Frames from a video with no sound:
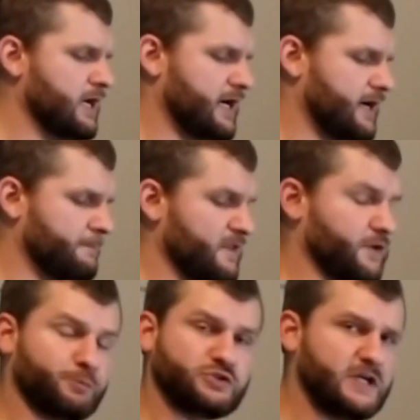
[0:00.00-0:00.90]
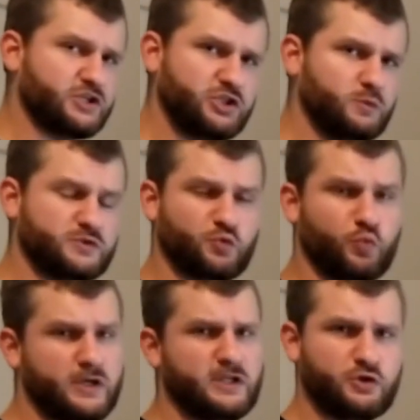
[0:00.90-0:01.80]
The protection was
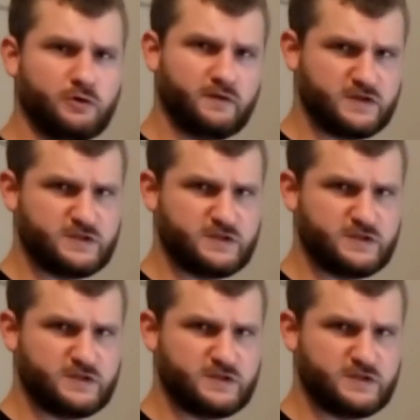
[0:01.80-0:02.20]
really good in the